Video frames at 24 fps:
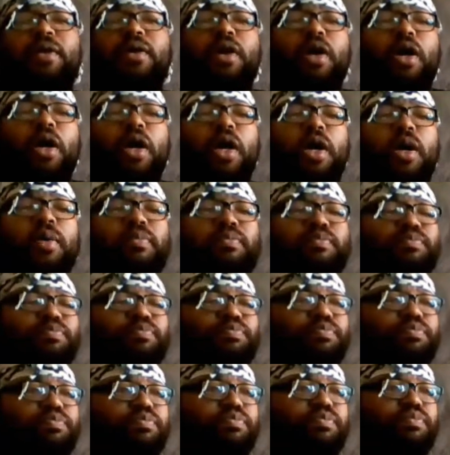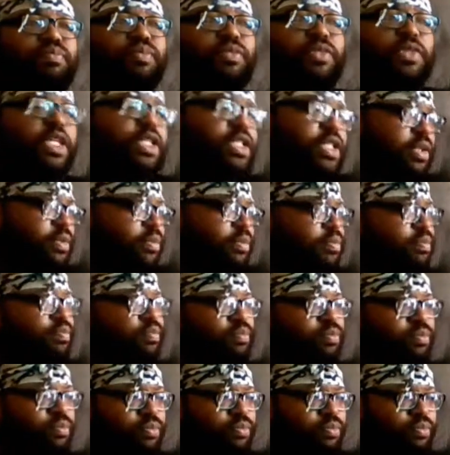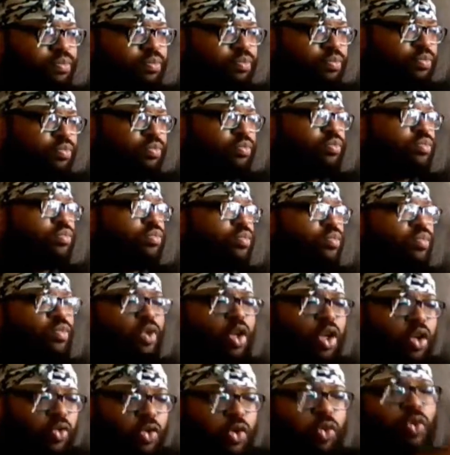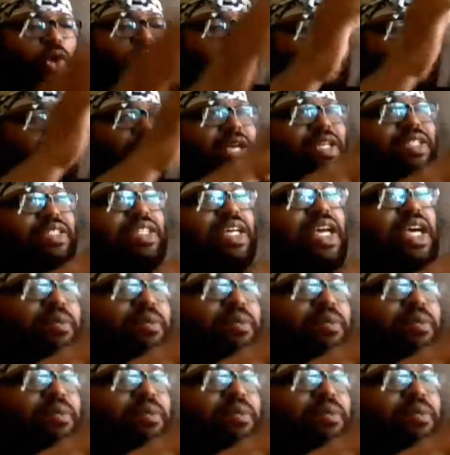Um, listen, but what did they say